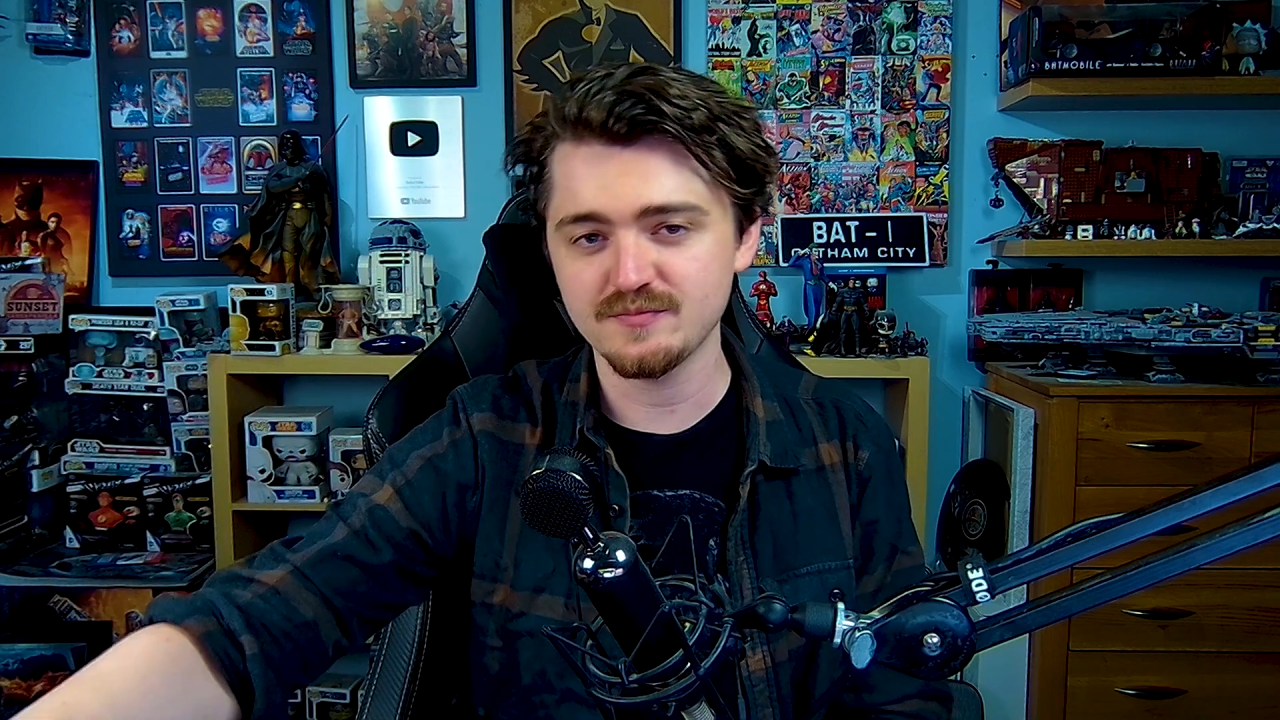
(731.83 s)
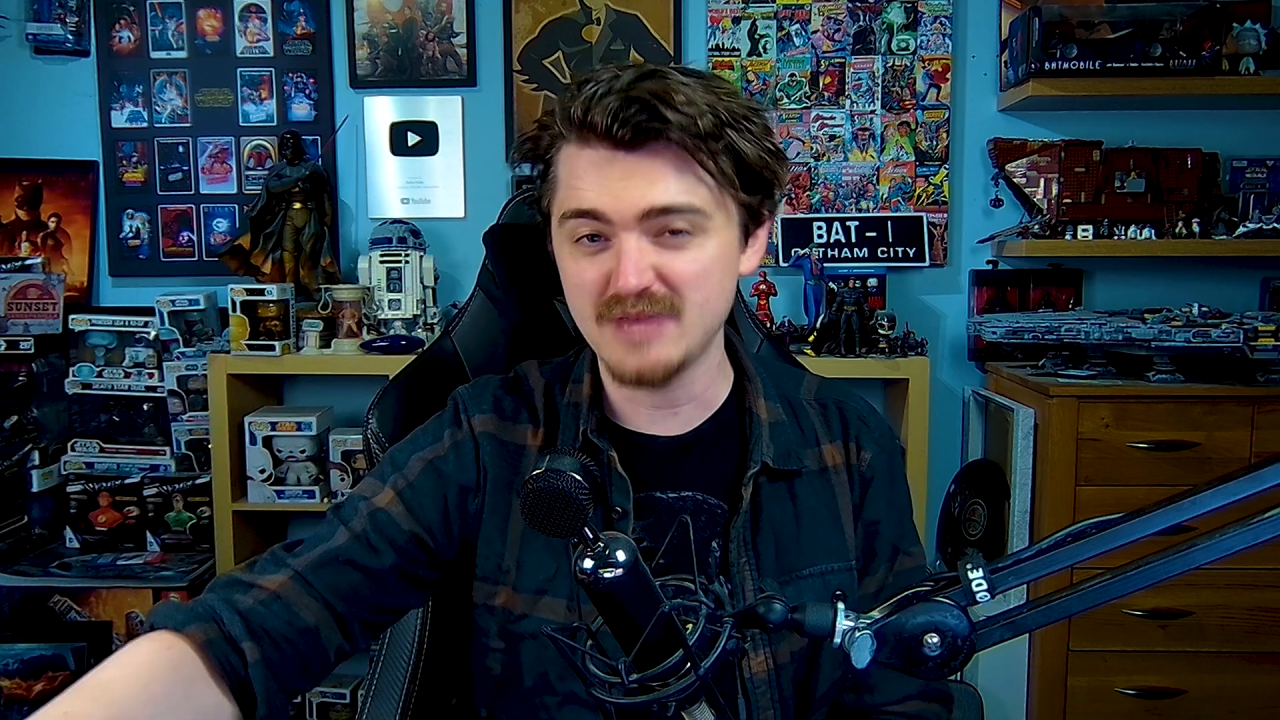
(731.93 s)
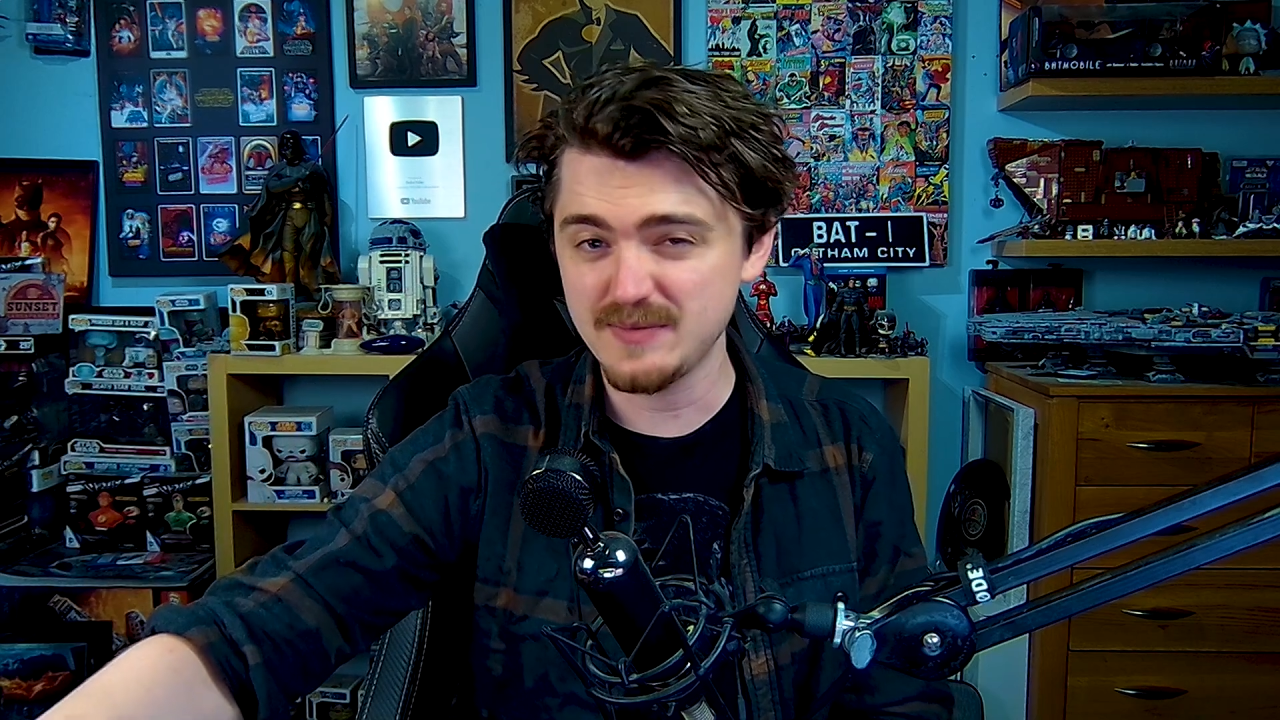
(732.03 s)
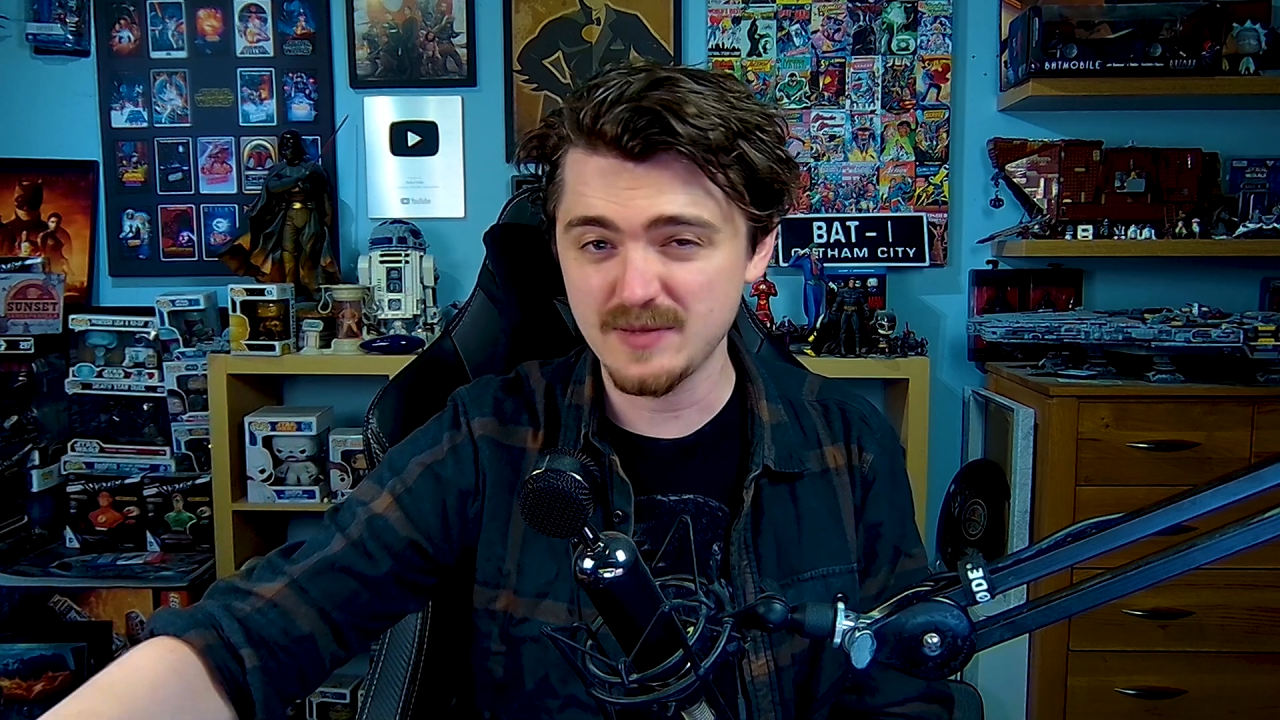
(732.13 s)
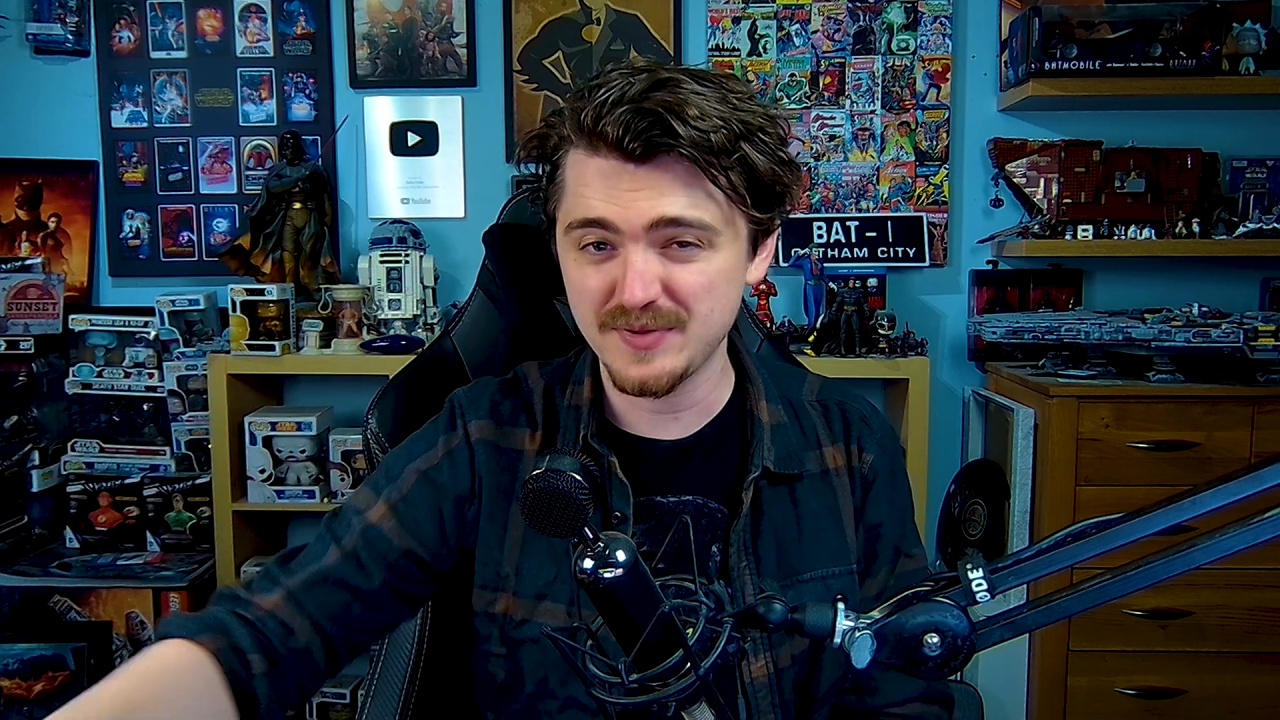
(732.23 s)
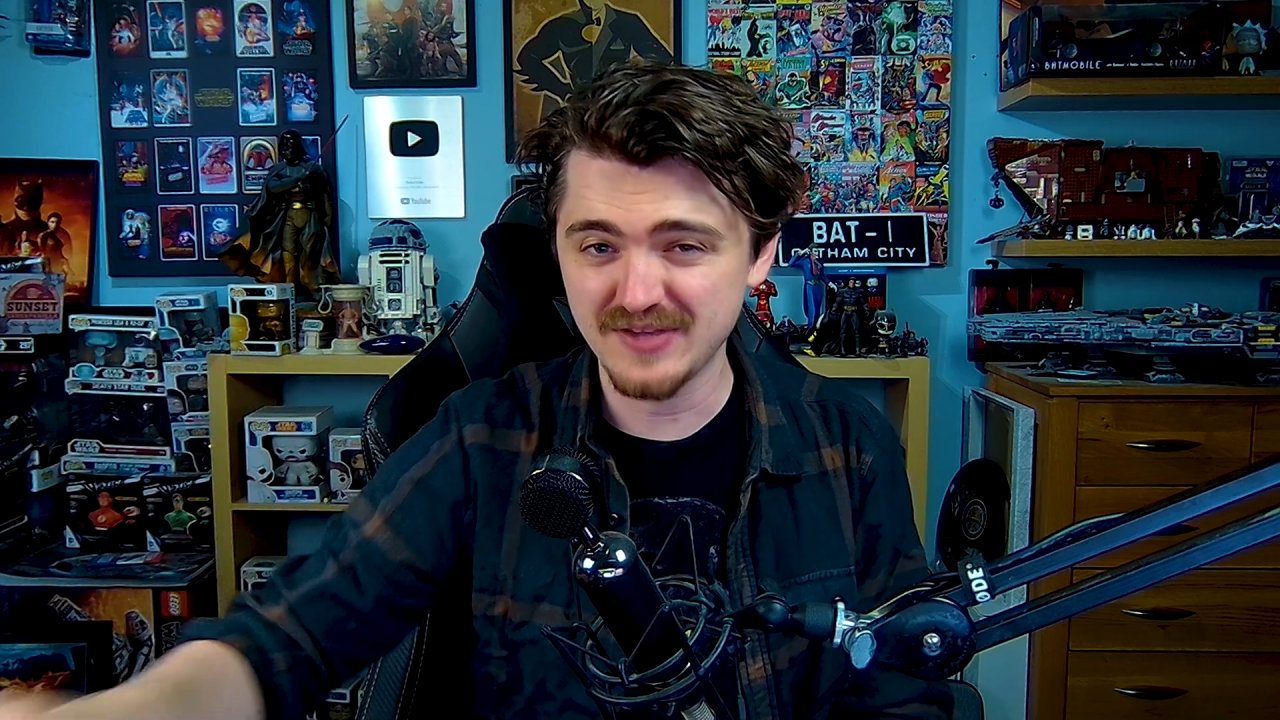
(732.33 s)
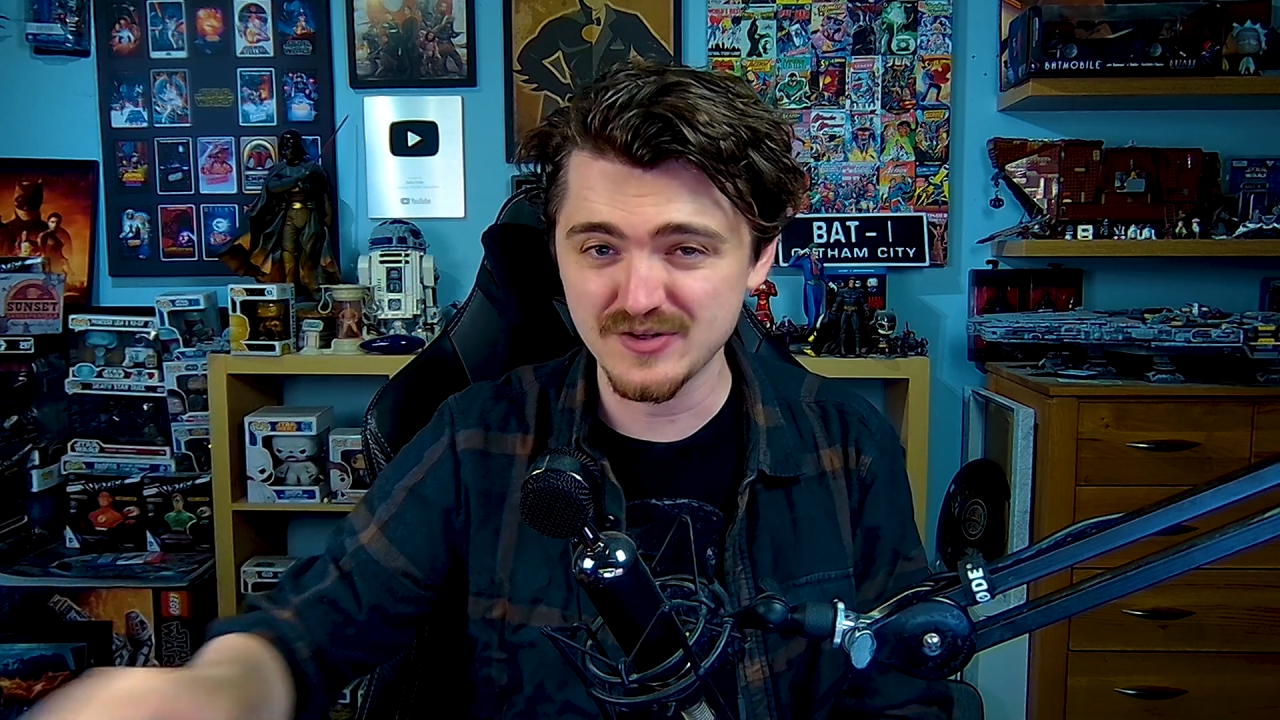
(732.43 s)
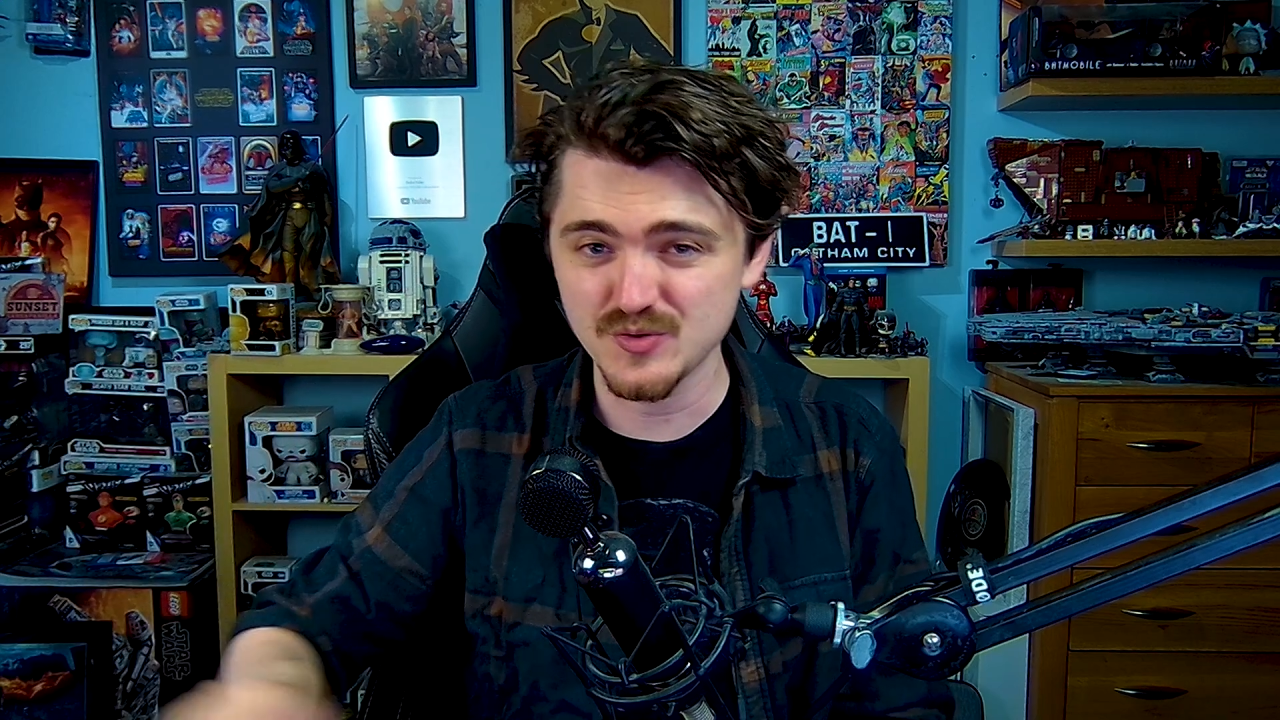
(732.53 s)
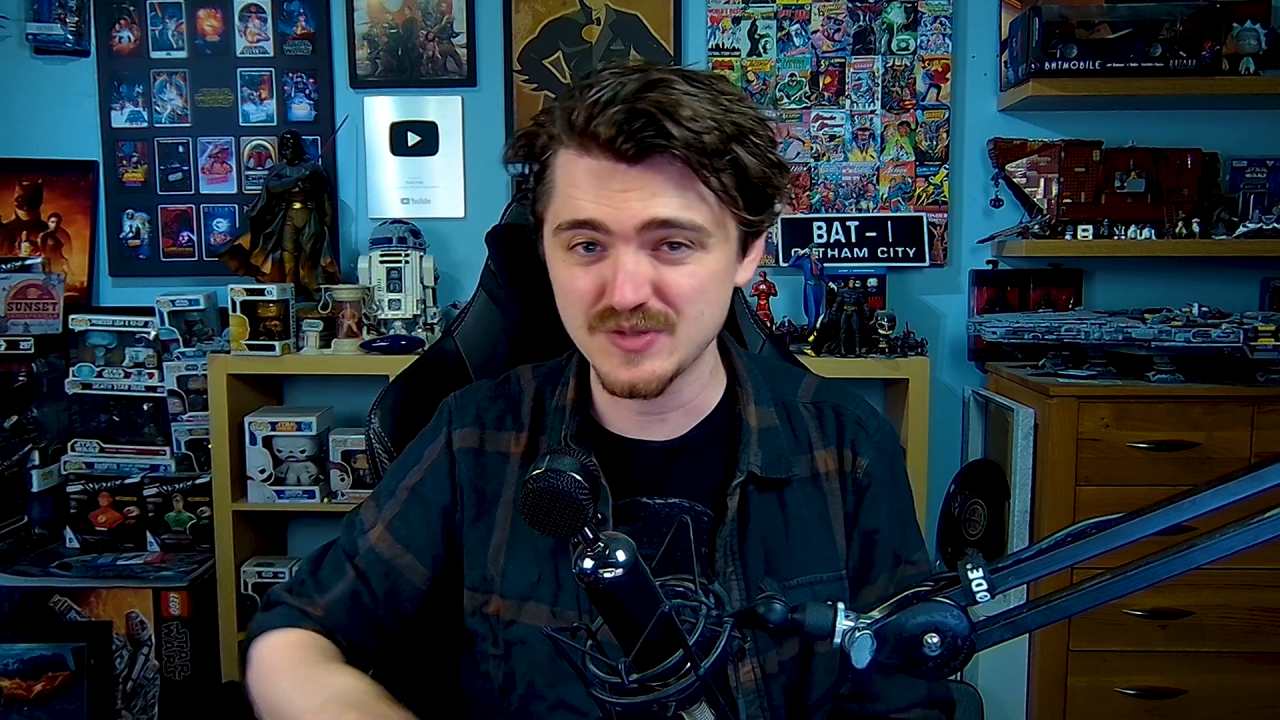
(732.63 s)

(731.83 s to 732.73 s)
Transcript: maybe a potential